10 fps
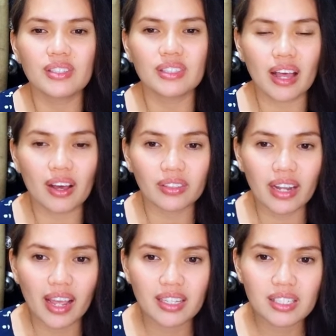Now,
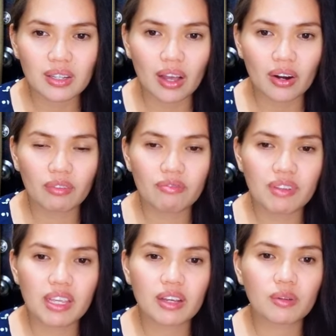next, our
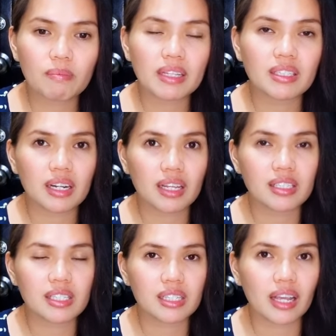vehicle
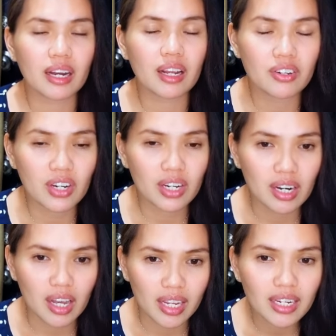maintenance is
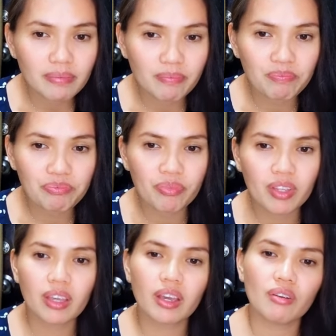909.
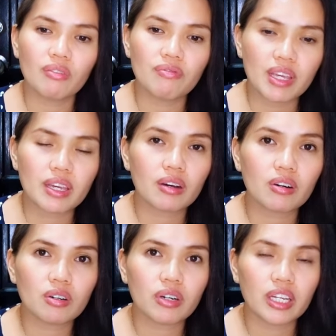
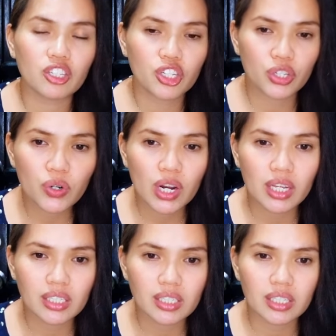Vehicle
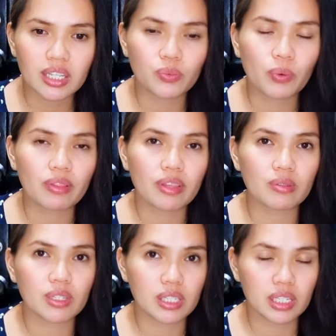insurance is
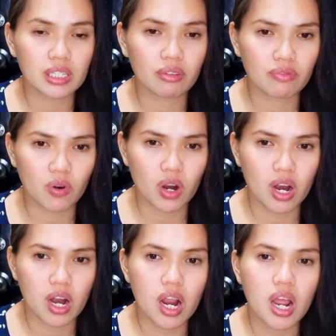1,064.